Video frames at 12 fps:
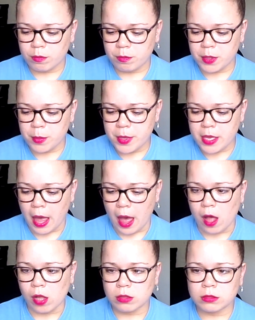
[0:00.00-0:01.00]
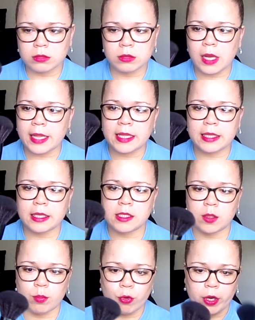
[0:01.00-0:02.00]
BBL. I think that's
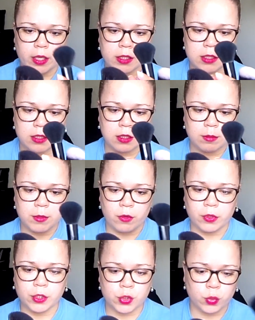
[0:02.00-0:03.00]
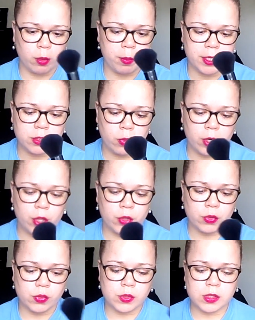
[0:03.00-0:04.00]
the brand. I'm not really sure, but it's one of
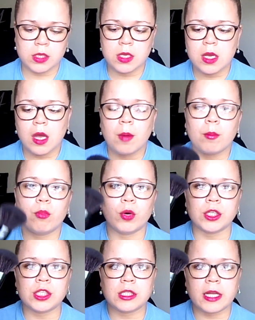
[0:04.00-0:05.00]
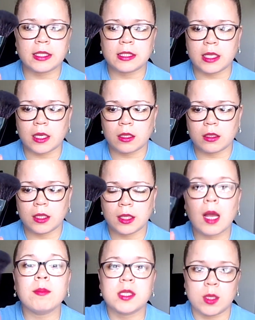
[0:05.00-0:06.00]
those brush sets that it
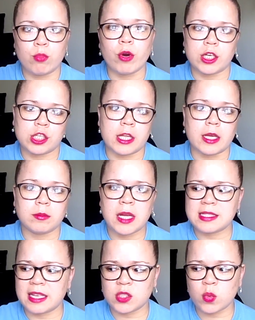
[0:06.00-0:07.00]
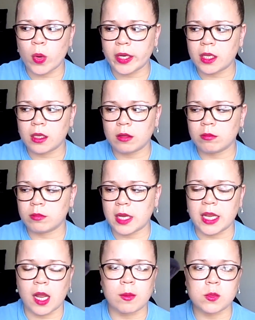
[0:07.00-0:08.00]
comes in a brush set. It has like 20, and
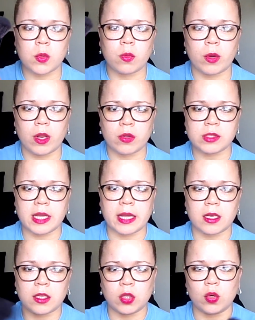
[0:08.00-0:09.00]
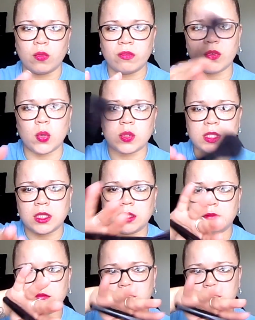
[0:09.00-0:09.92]
it comes with one of those like little foldy